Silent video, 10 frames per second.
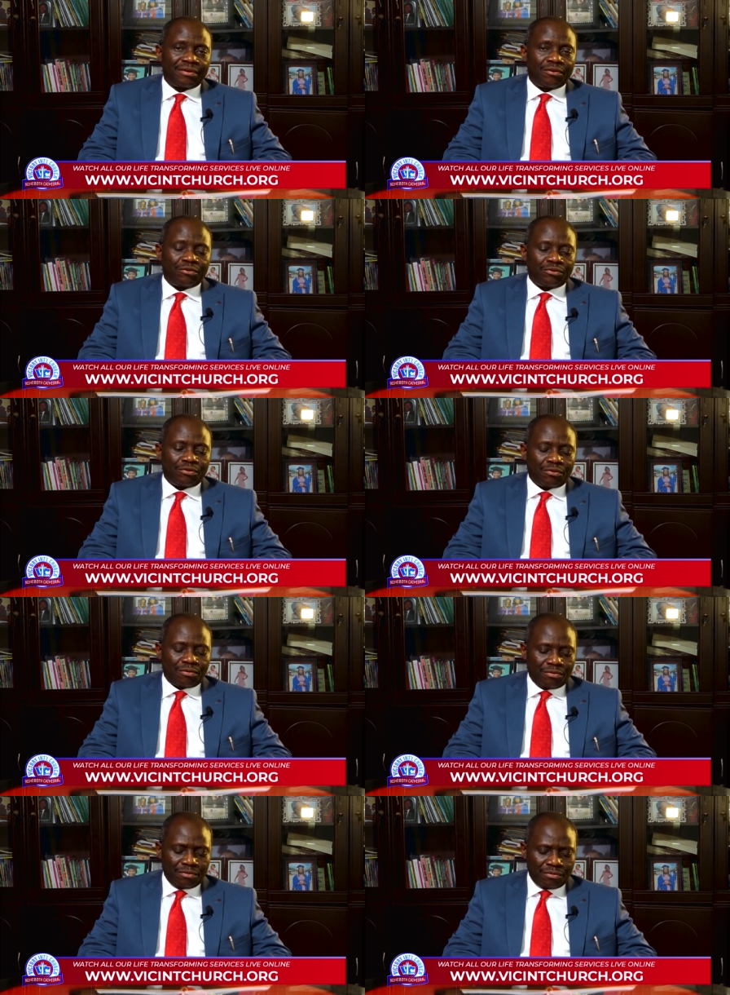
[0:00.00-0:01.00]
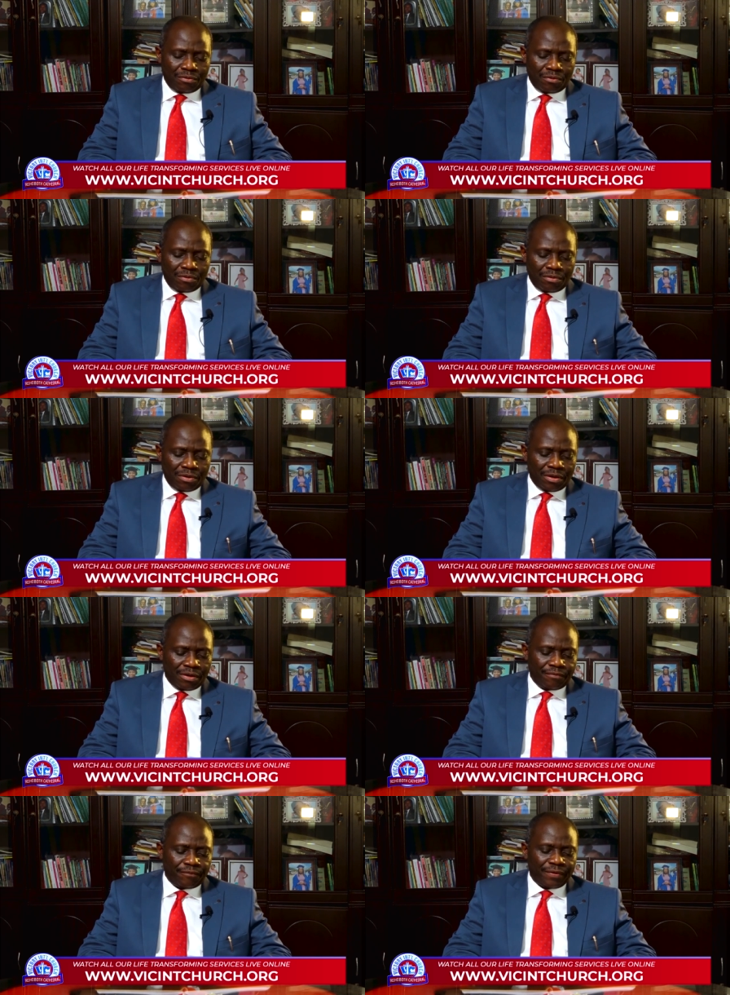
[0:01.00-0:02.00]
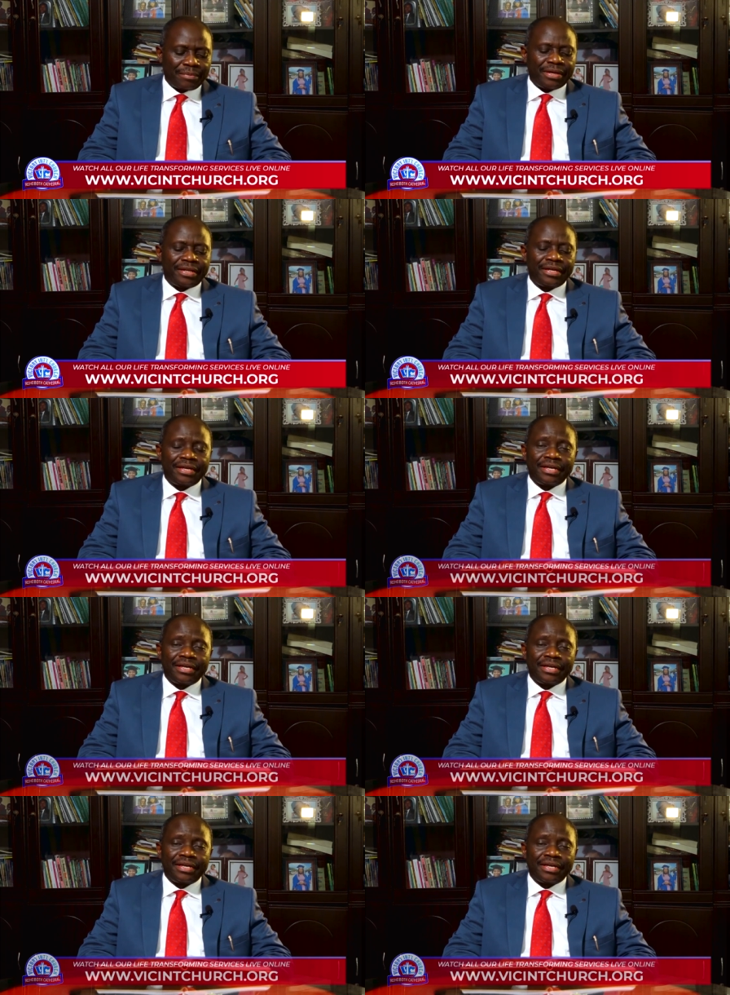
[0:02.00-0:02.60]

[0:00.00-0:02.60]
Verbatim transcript: on your uh, family.